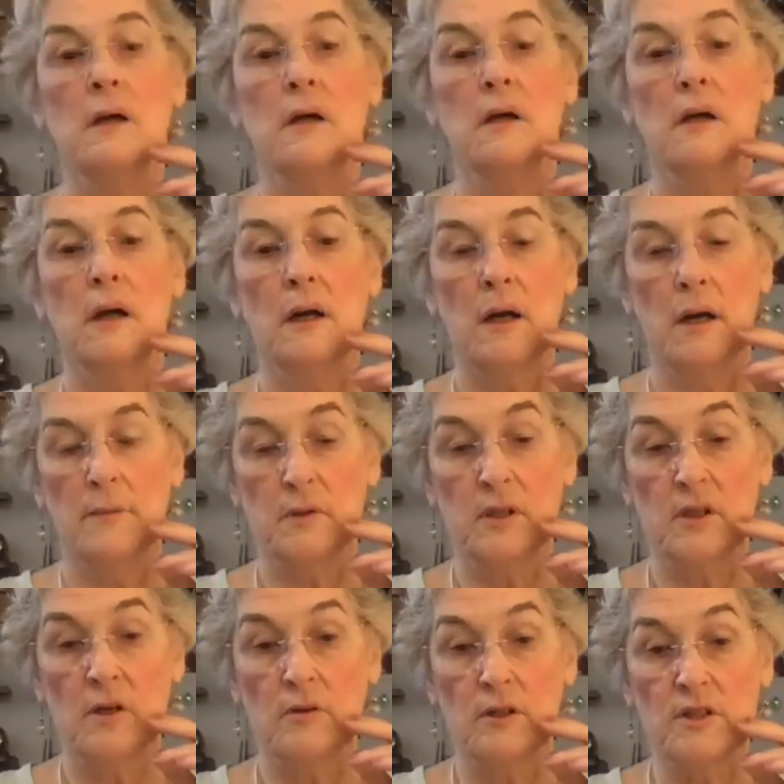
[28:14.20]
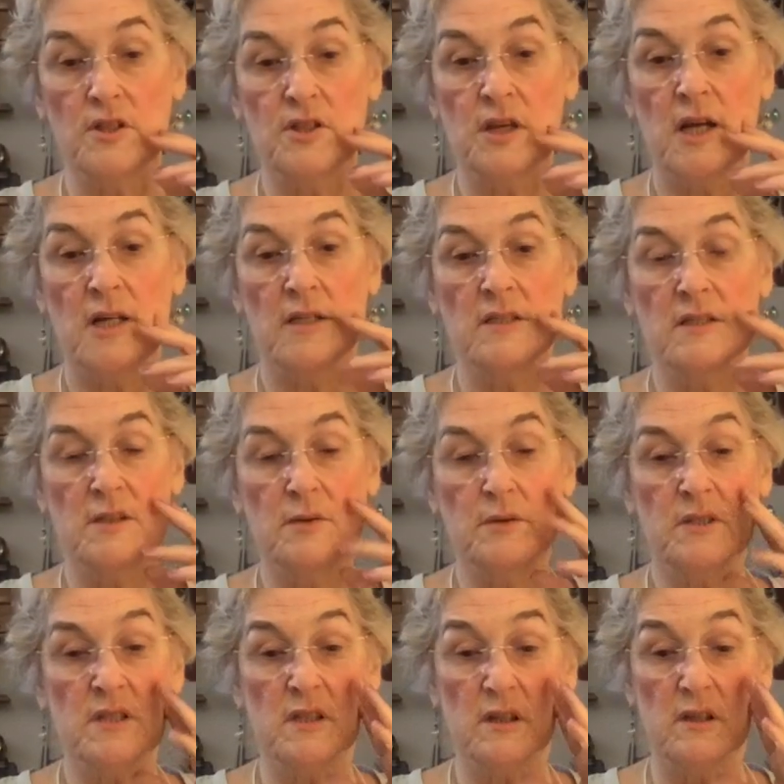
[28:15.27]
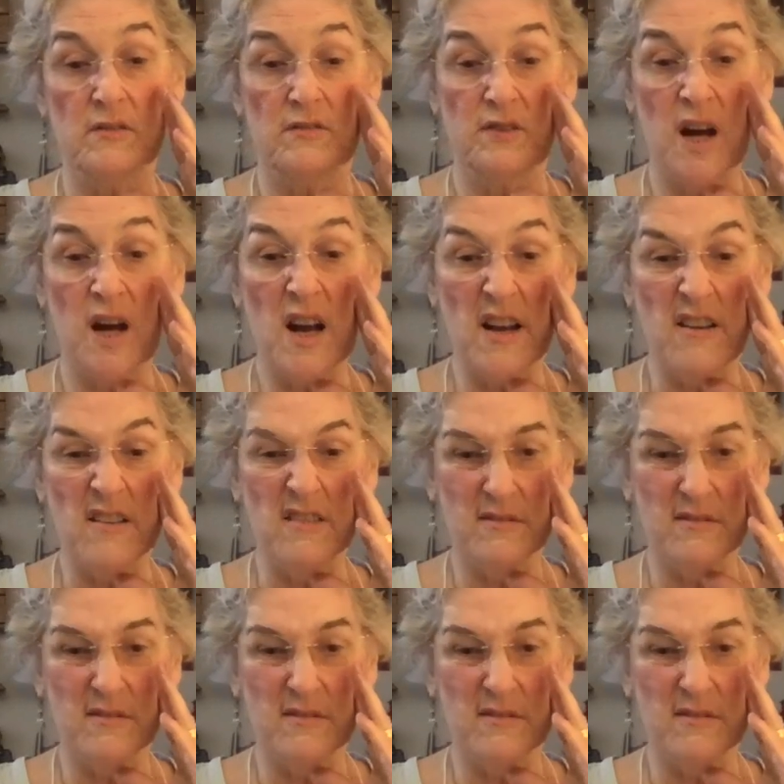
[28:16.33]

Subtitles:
I'm going to go to chat and see what's there. 5.